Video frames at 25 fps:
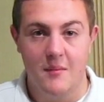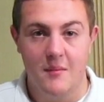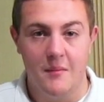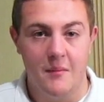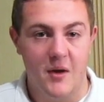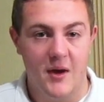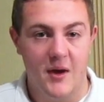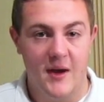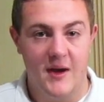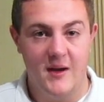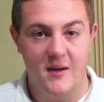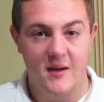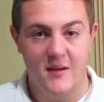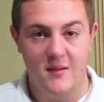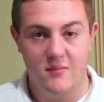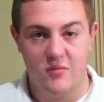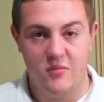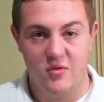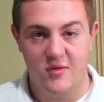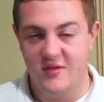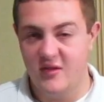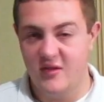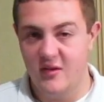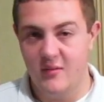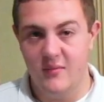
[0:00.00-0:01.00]

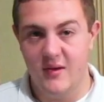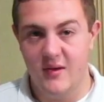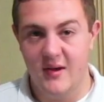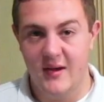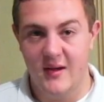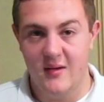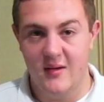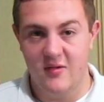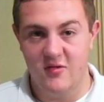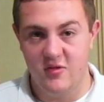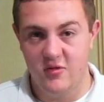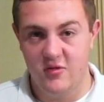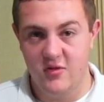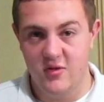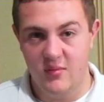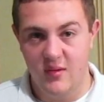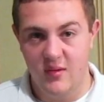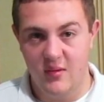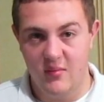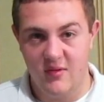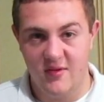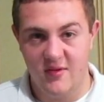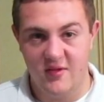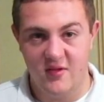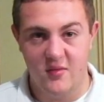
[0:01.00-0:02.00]
soon-to-be
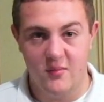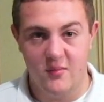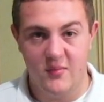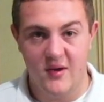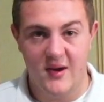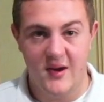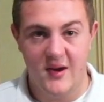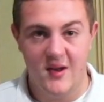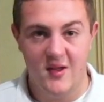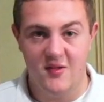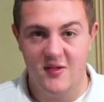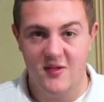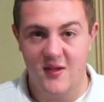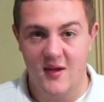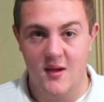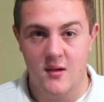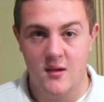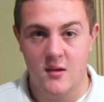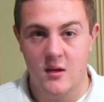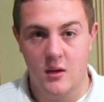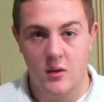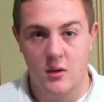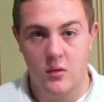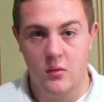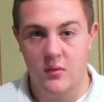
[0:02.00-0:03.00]
President Biden is saying
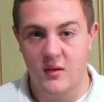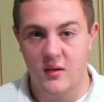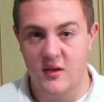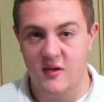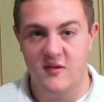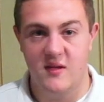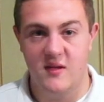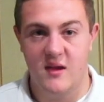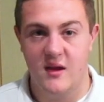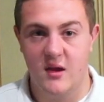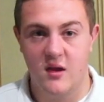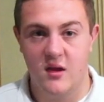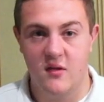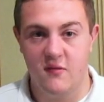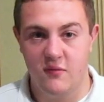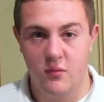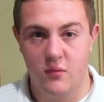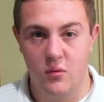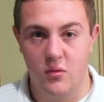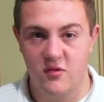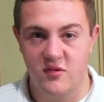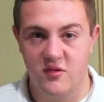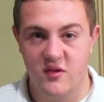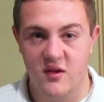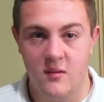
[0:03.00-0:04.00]
no, he's not going to
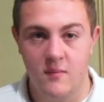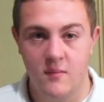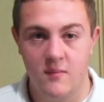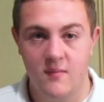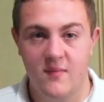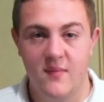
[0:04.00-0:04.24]
force it.